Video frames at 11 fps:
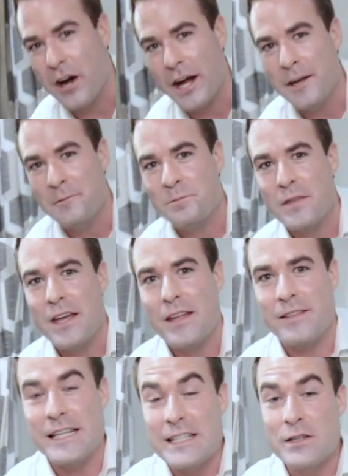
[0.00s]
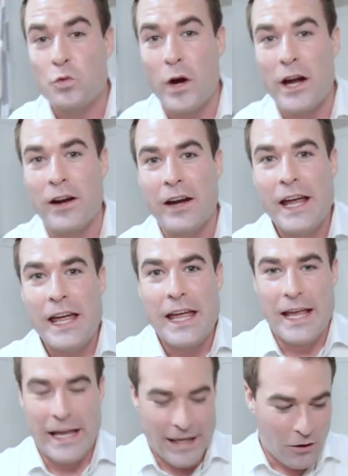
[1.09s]
height? This is where
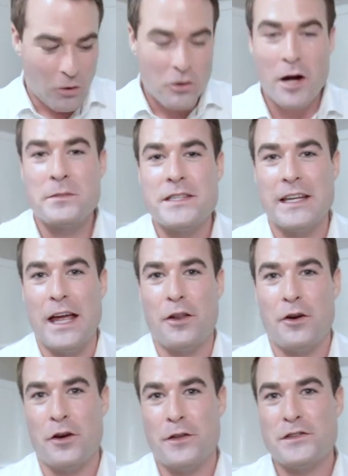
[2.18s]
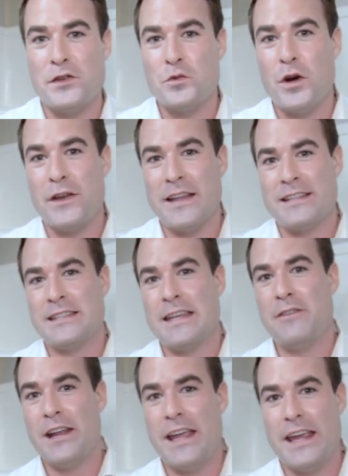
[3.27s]
it, it all comes together. This is where that
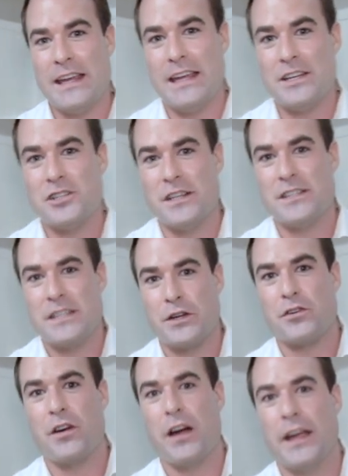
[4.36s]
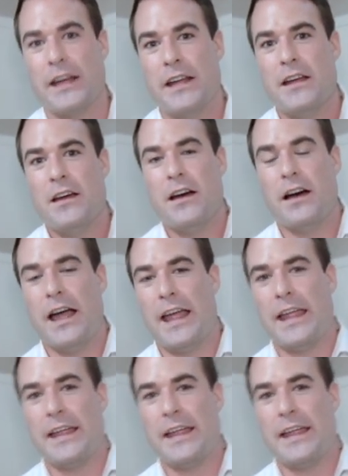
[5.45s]
78 inch interior height uh, eh,